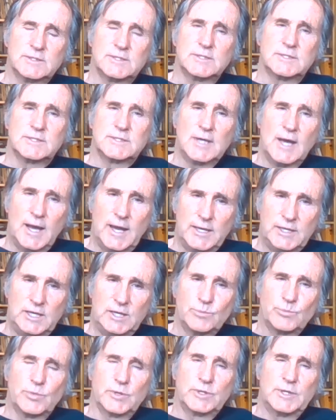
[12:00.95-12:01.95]
and society
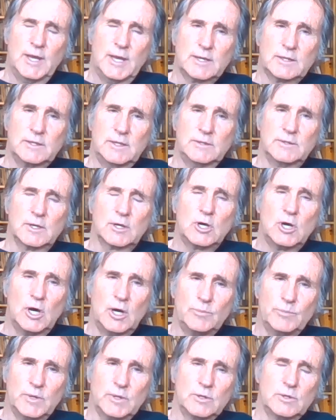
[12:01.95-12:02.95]
in protecting the
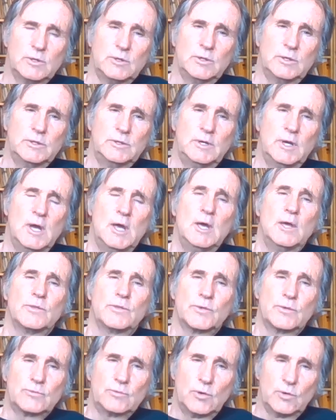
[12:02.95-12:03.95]
common good,
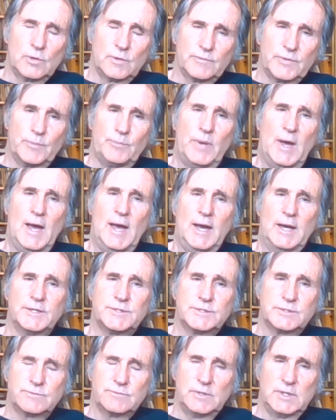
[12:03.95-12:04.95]
the role of the
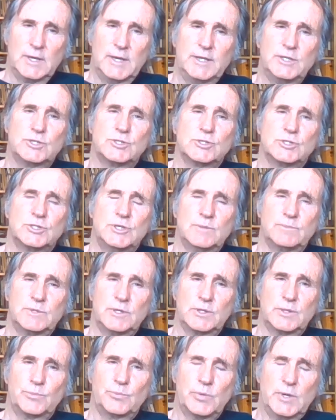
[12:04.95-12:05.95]
past in relationship
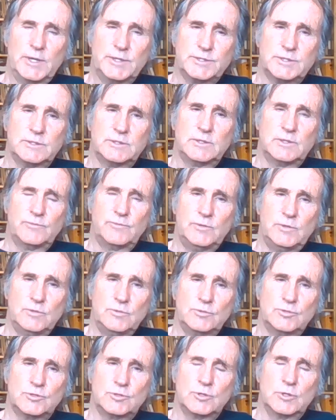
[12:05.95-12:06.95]
to the present and the
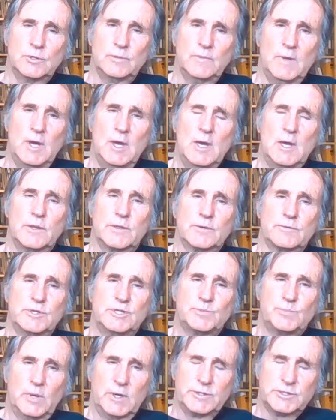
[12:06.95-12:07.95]
future, the
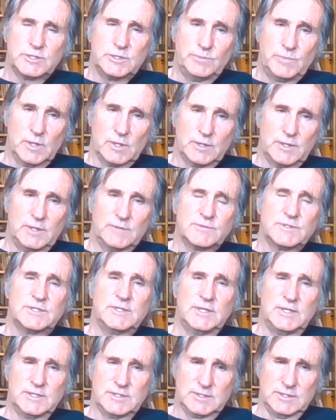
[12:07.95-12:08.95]
responsibility of
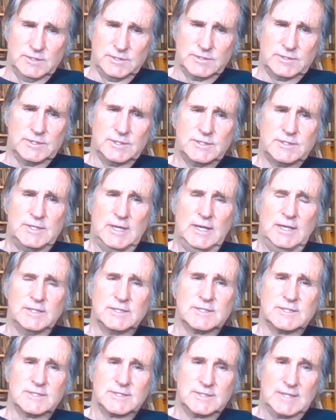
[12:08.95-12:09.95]
citizens, the state
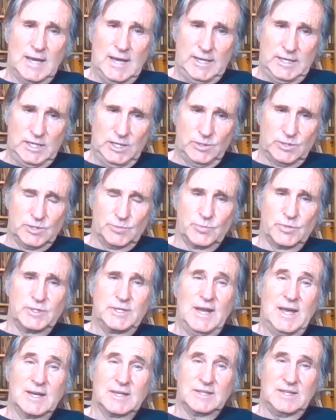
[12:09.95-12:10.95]
and society to
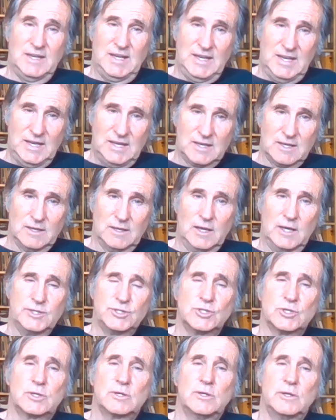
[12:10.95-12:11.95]
protect the
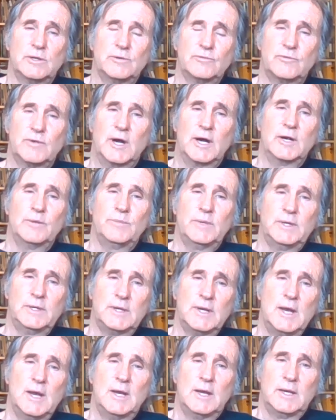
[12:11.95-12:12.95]
ecological environment,
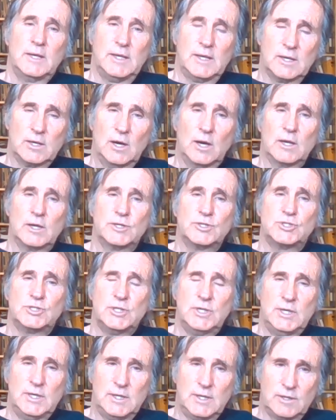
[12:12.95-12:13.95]

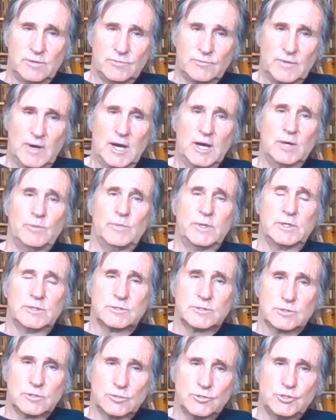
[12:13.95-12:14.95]
ecology, environment, and
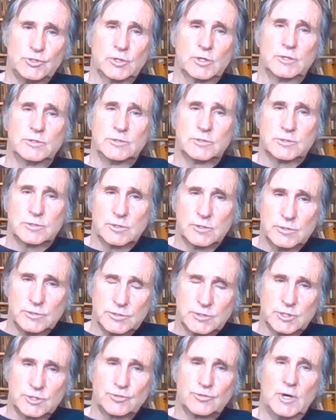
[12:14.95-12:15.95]
social
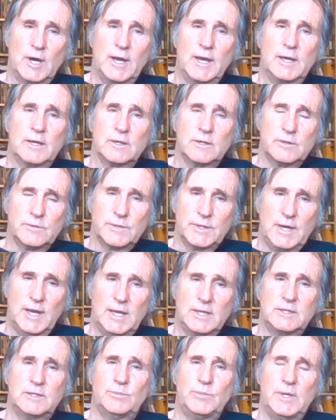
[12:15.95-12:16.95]
concerns, a triangle that
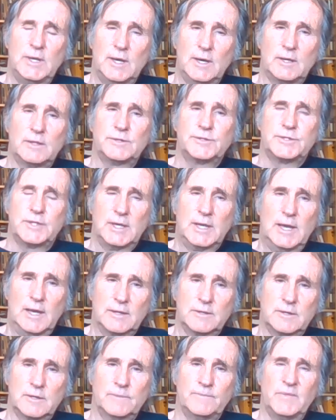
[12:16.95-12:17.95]
had to be held
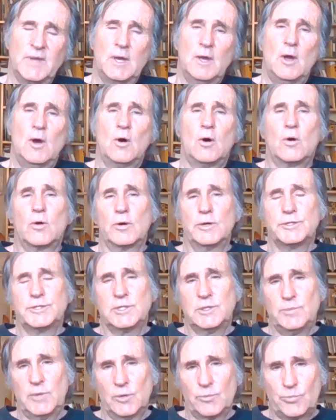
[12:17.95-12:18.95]
together? Or is
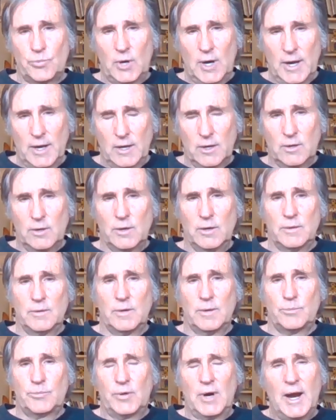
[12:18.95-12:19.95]
it about
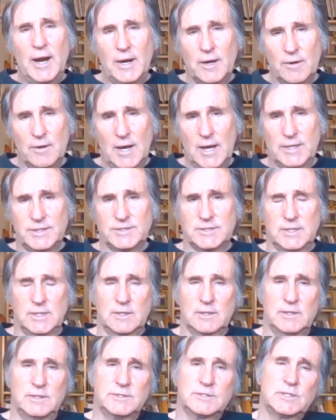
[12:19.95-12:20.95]

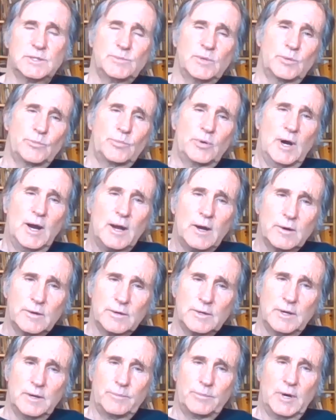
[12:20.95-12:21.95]
prioritizing? Is it about
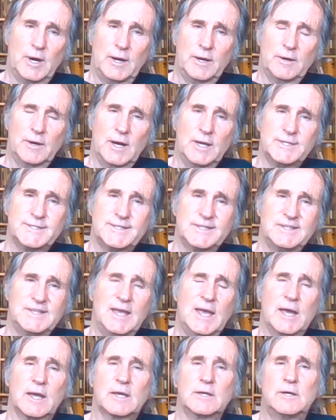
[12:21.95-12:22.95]
prioritizing
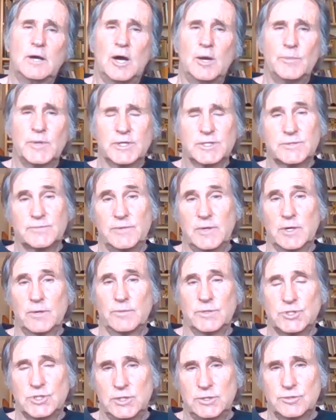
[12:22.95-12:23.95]
the economic sphere,
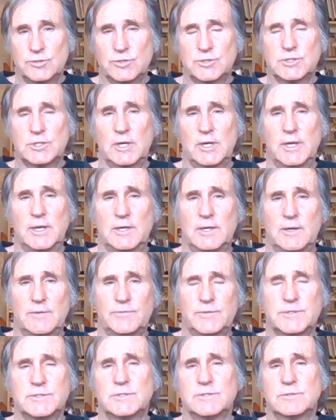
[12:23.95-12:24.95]
which, interestingly enough,
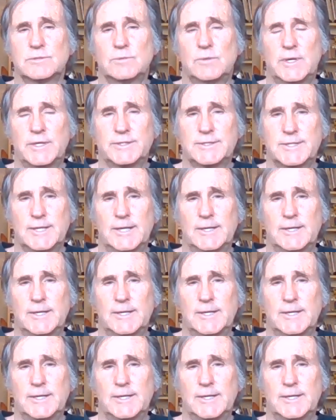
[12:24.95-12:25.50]
this is what